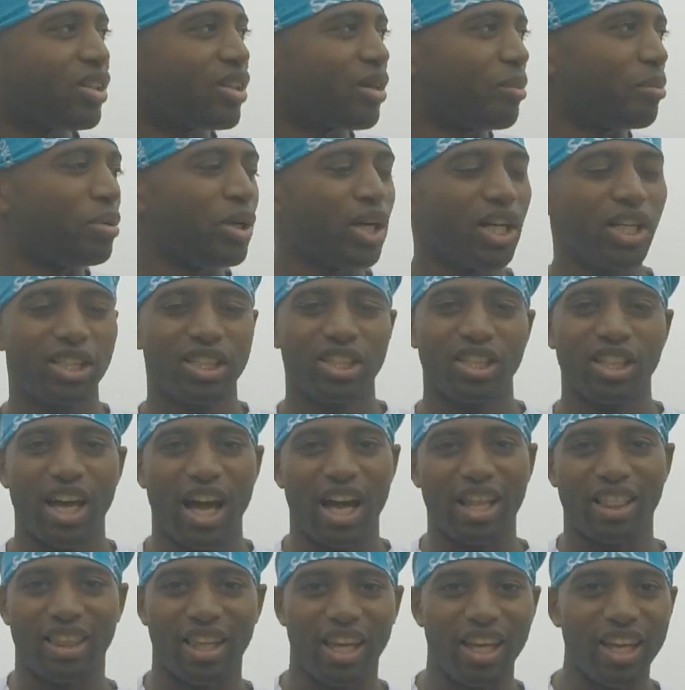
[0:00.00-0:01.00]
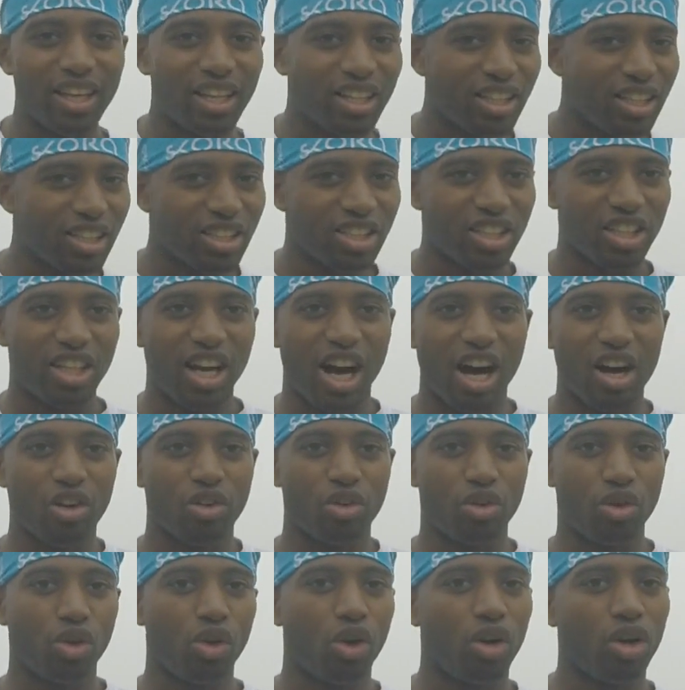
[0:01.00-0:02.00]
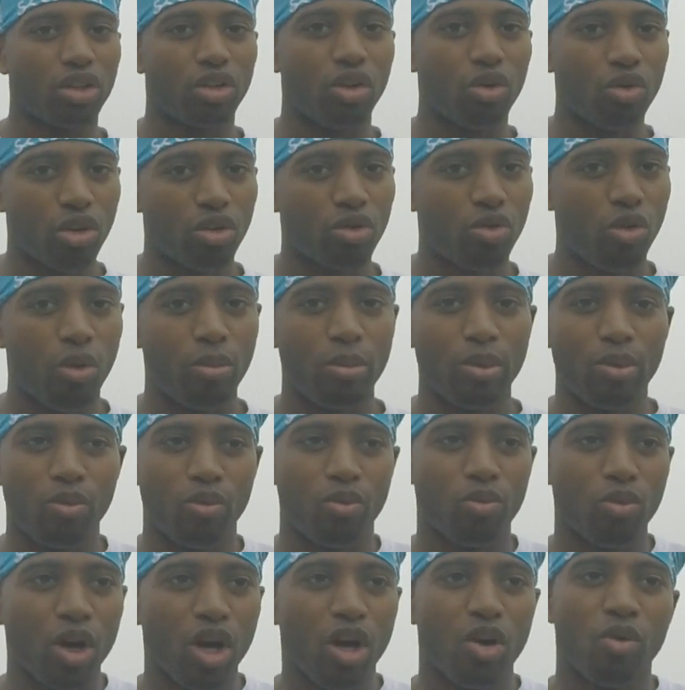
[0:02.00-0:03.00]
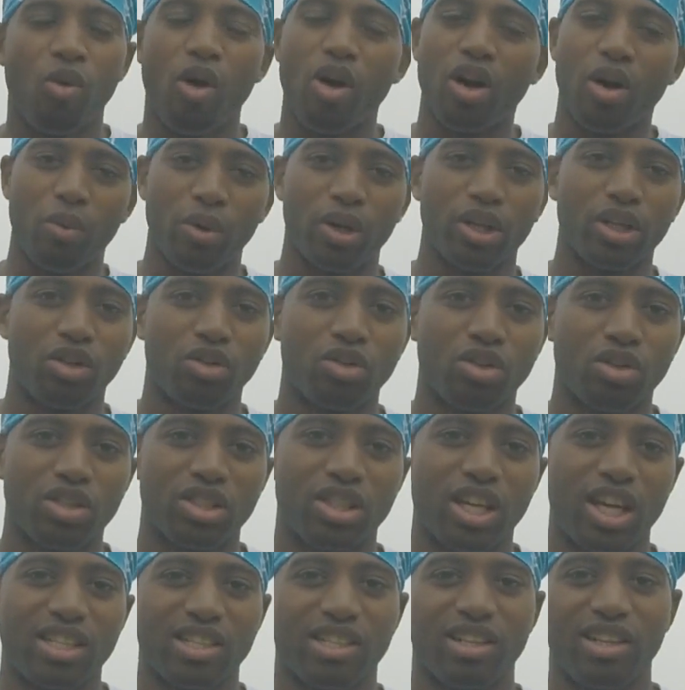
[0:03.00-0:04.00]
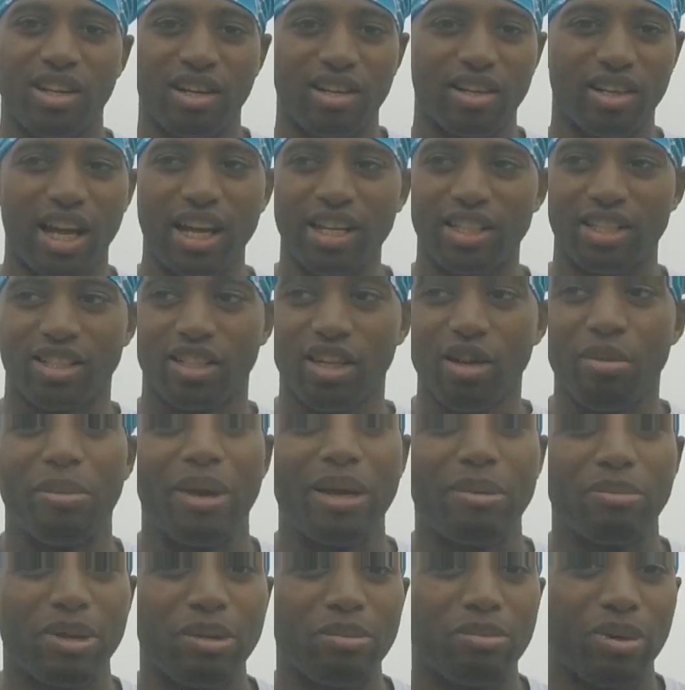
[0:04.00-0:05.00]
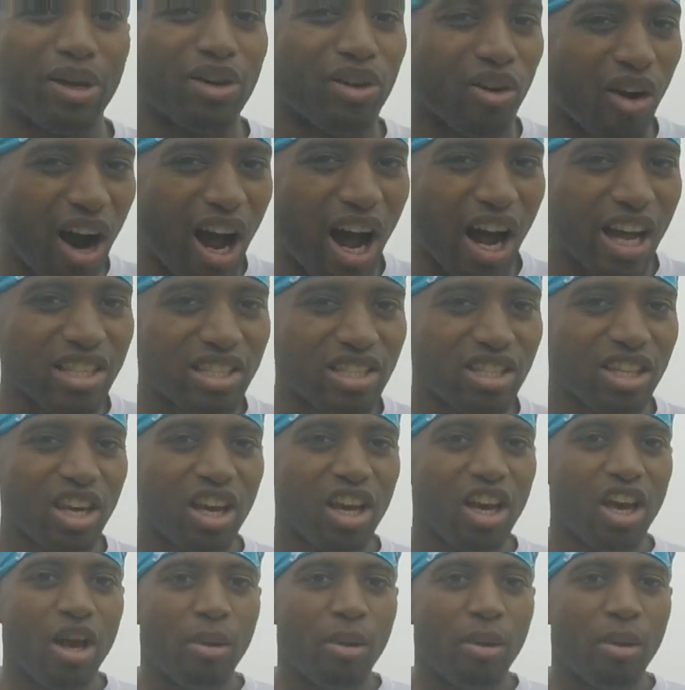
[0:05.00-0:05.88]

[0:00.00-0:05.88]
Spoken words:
compared to, I think, Chicago, New York, don't quote me wrong, I really don't know the stats of there, that still may be better odds.